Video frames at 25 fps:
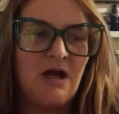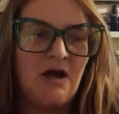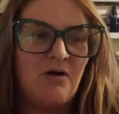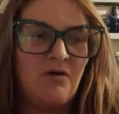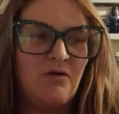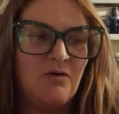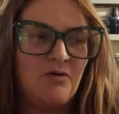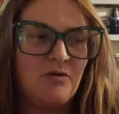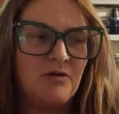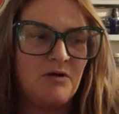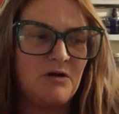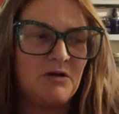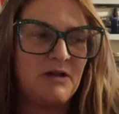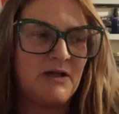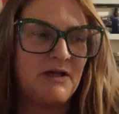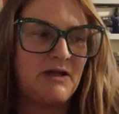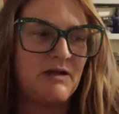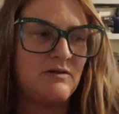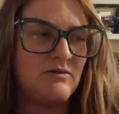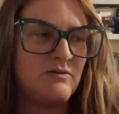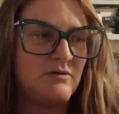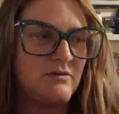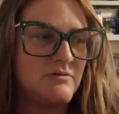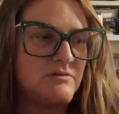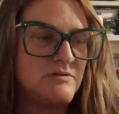or
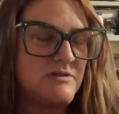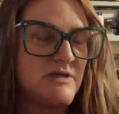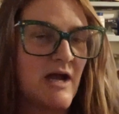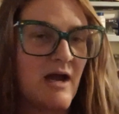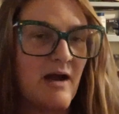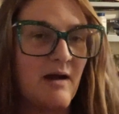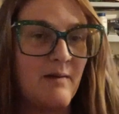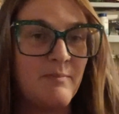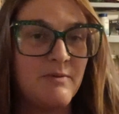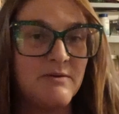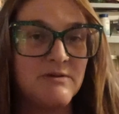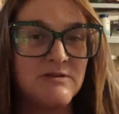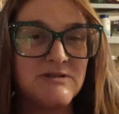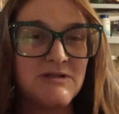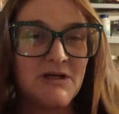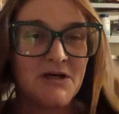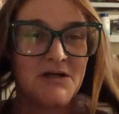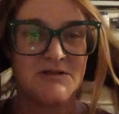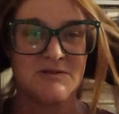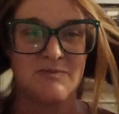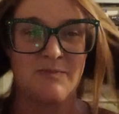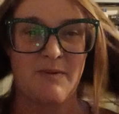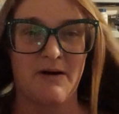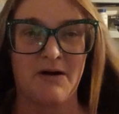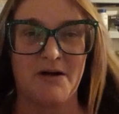like those
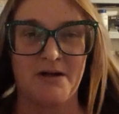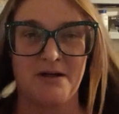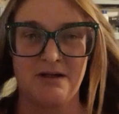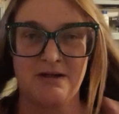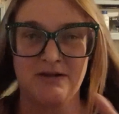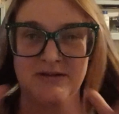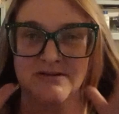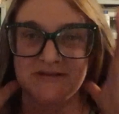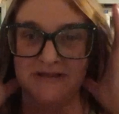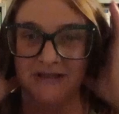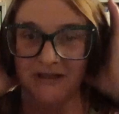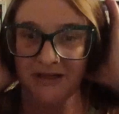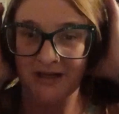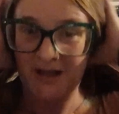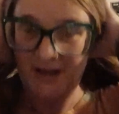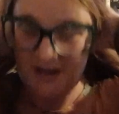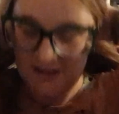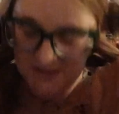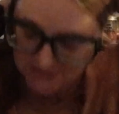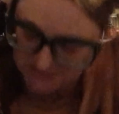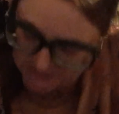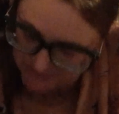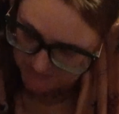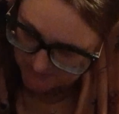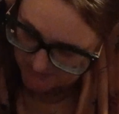applesauce pockets, and I
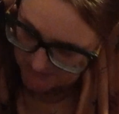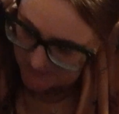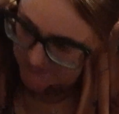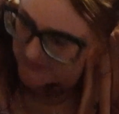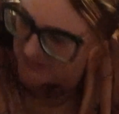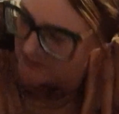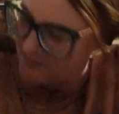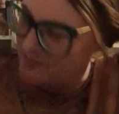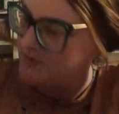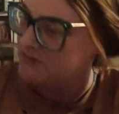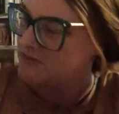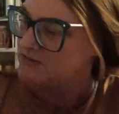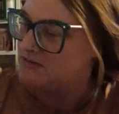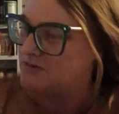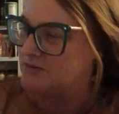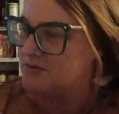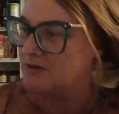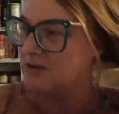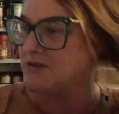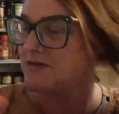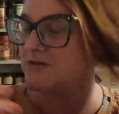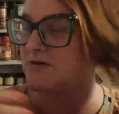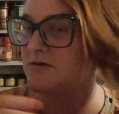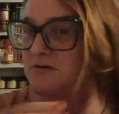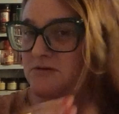asked her, I was like, please don't
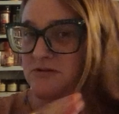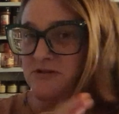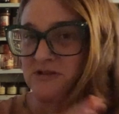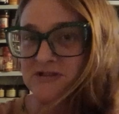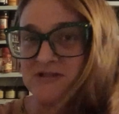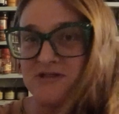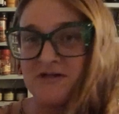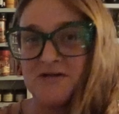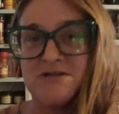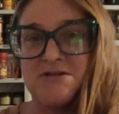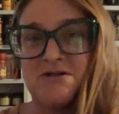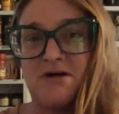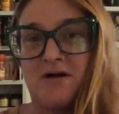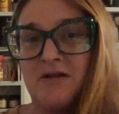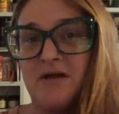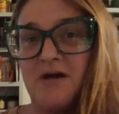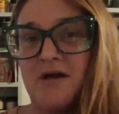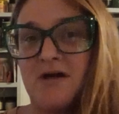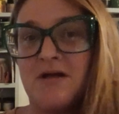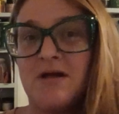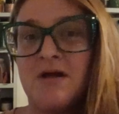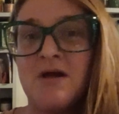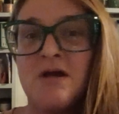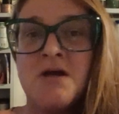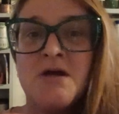get those, because I saw
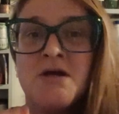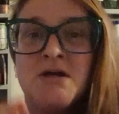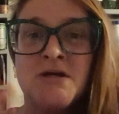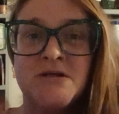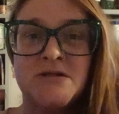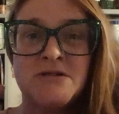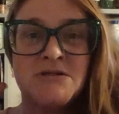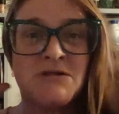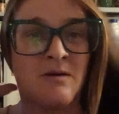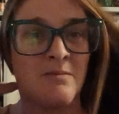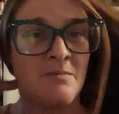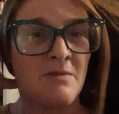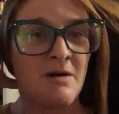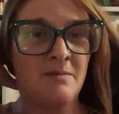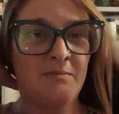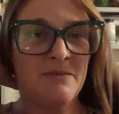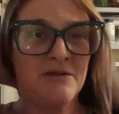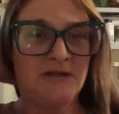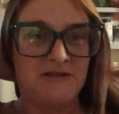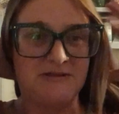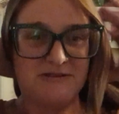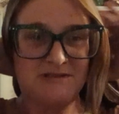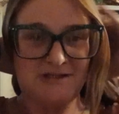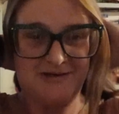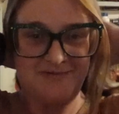that some
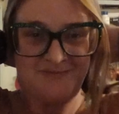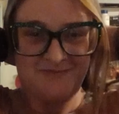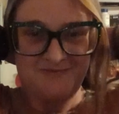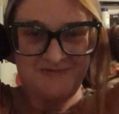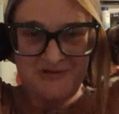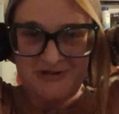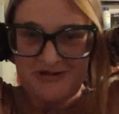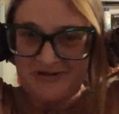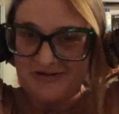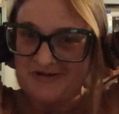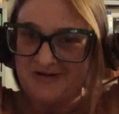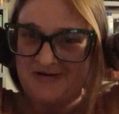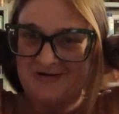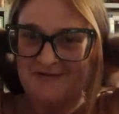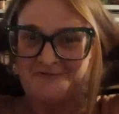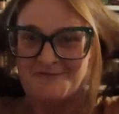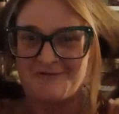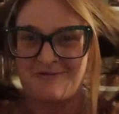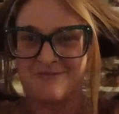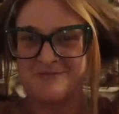mommies, I'm trying to cover